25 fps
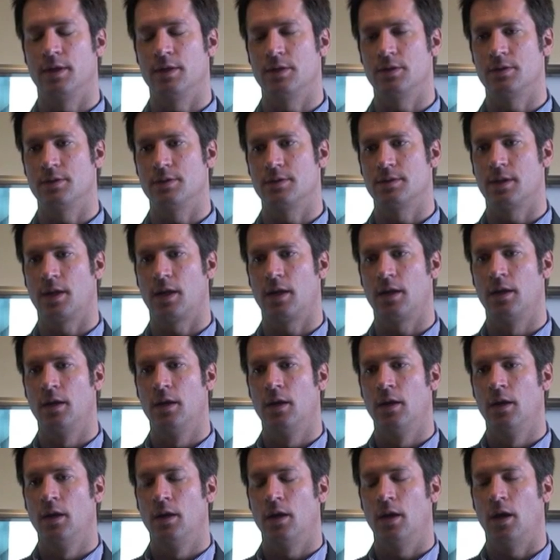lesions that
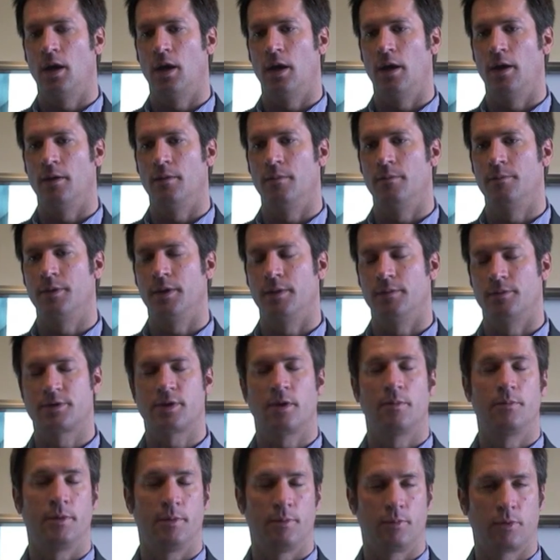
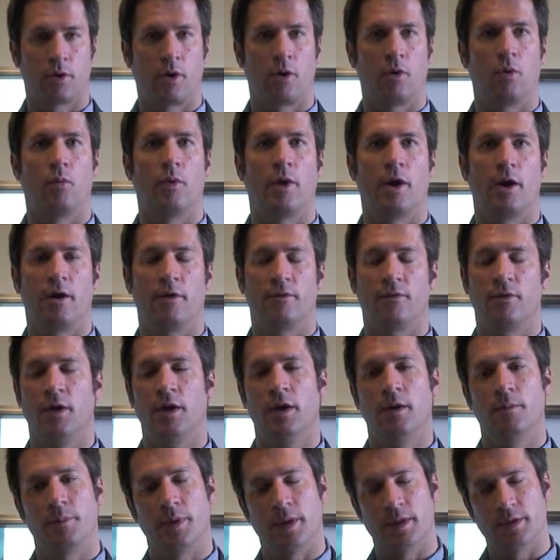some people are aware of.
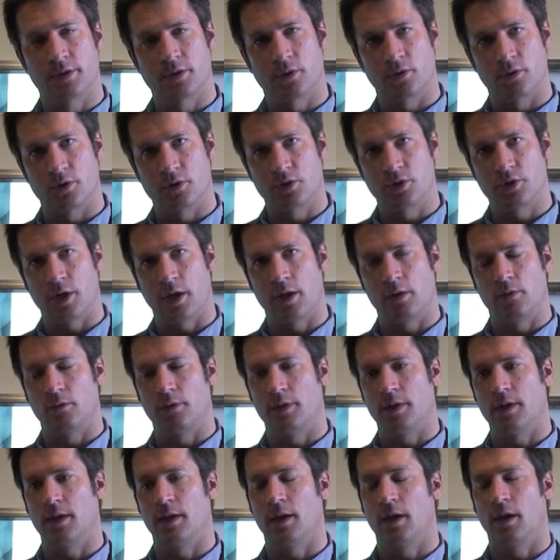Pincers
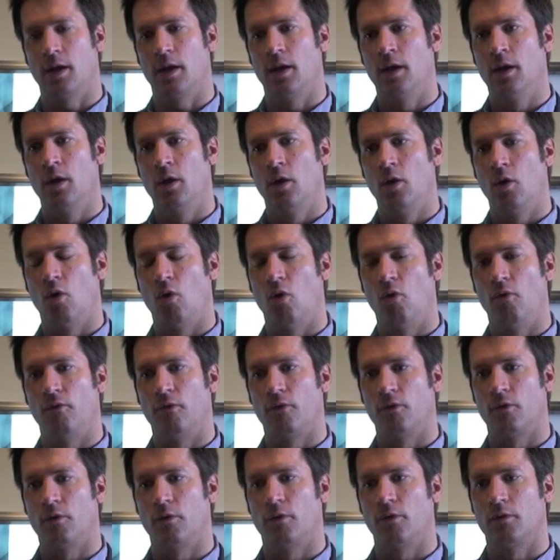generally
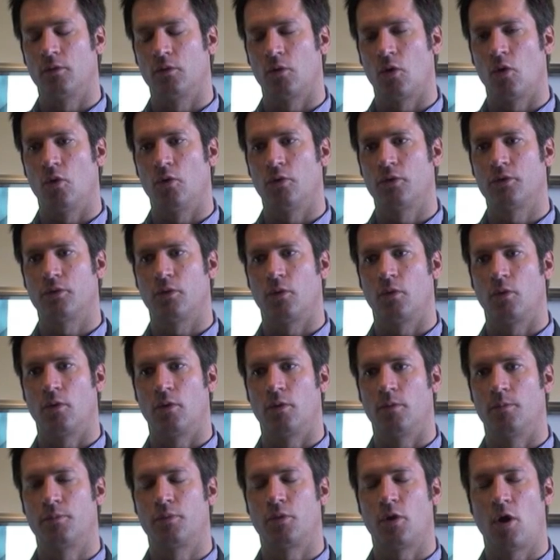overgrowth
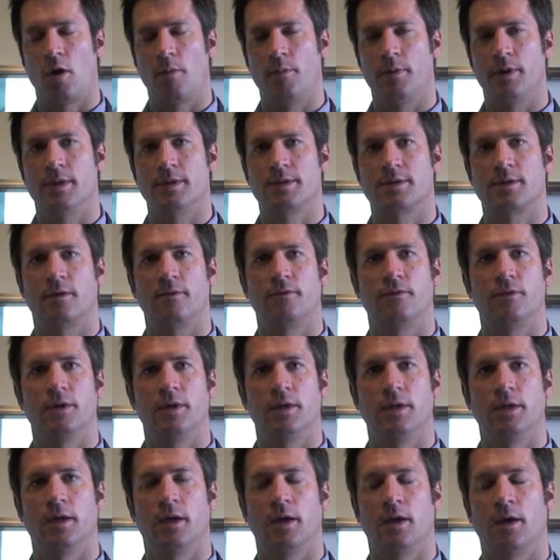or prominence of
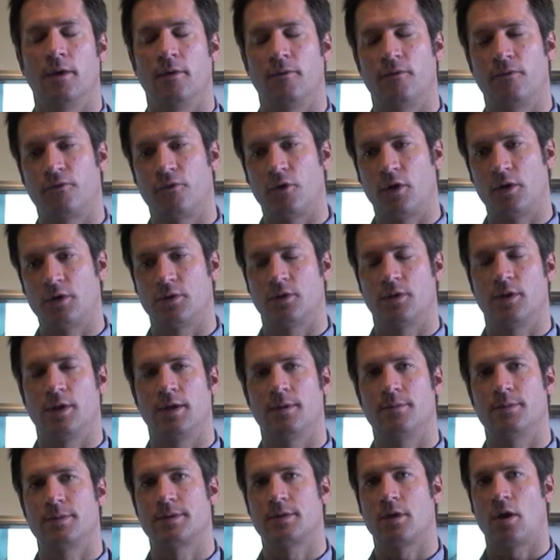the front of the
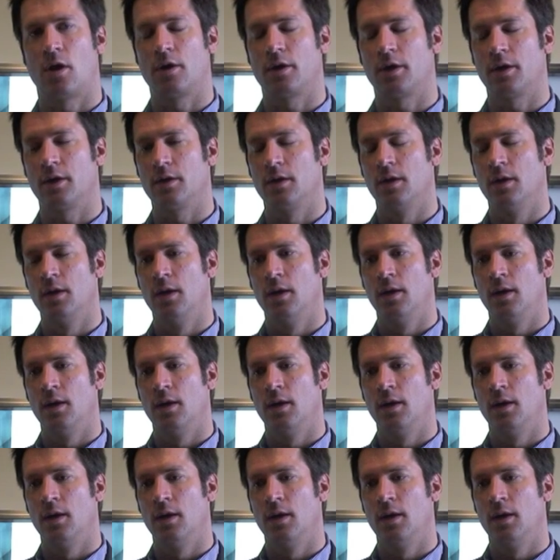hip socket.